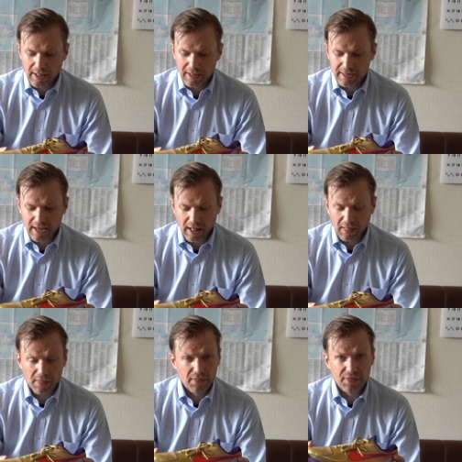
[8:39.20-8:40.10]
yeah,
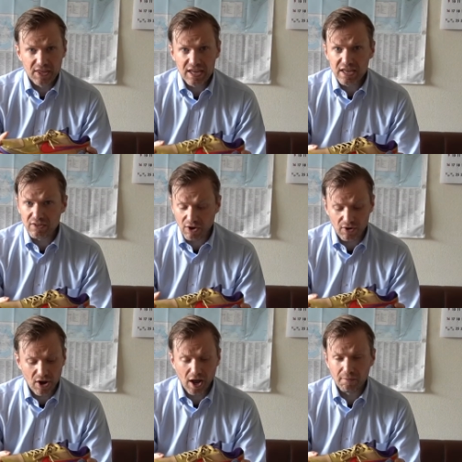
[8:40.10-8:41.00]
these are
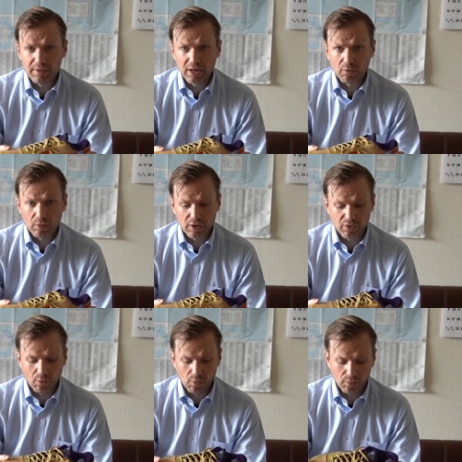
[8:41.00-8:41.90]
not being
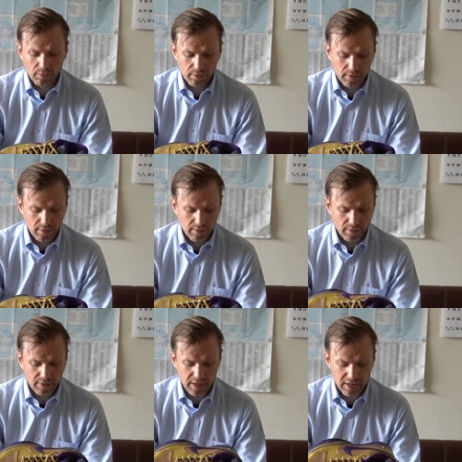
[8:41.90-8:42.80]
resold.
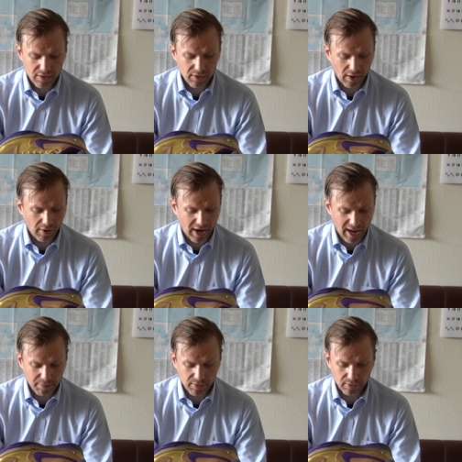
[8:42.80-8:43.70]
These are
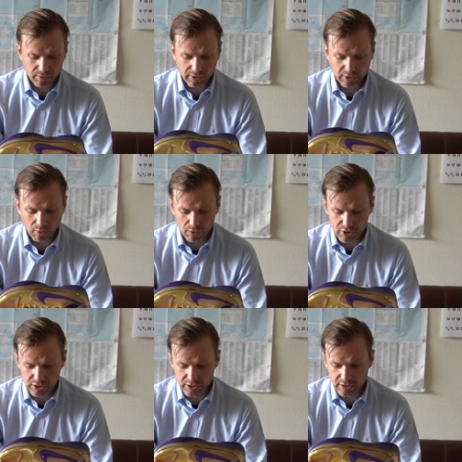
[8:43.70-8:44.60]
absolutely
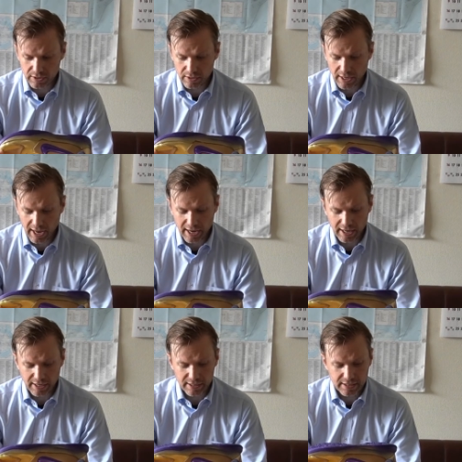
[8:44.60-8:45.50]
gorgeous,
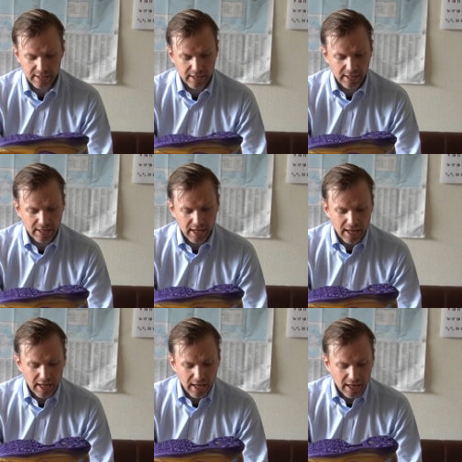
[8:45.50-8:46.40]
and
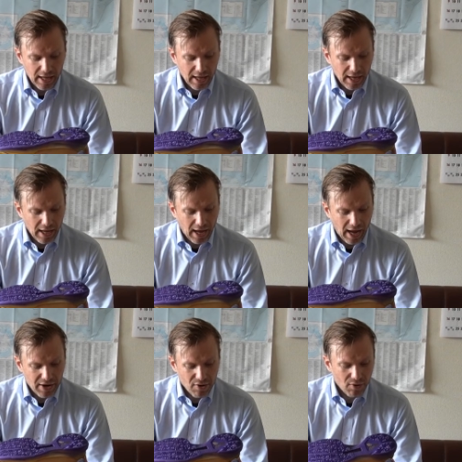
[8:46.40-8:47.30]

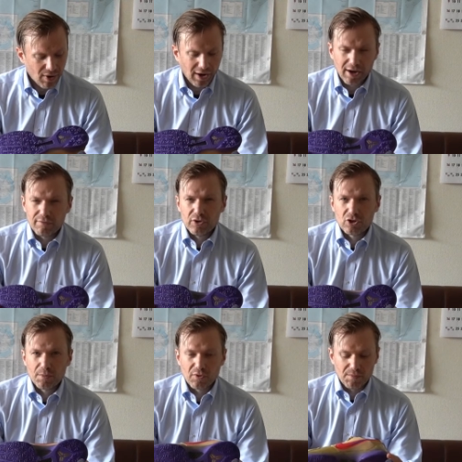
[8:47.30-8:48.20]
I know a lot of
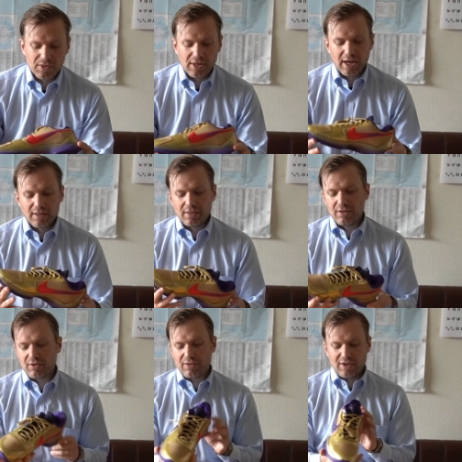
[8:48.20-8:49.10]
YouTubers have been saying that
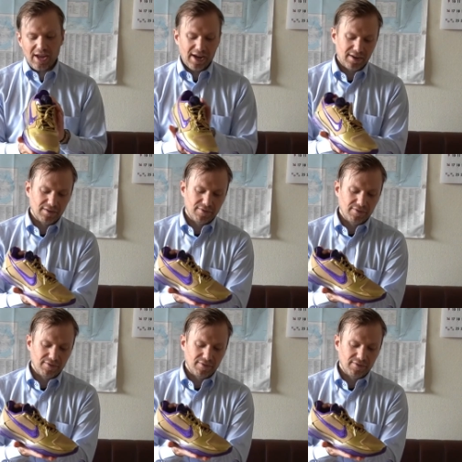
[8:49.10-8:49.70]
these are the kind of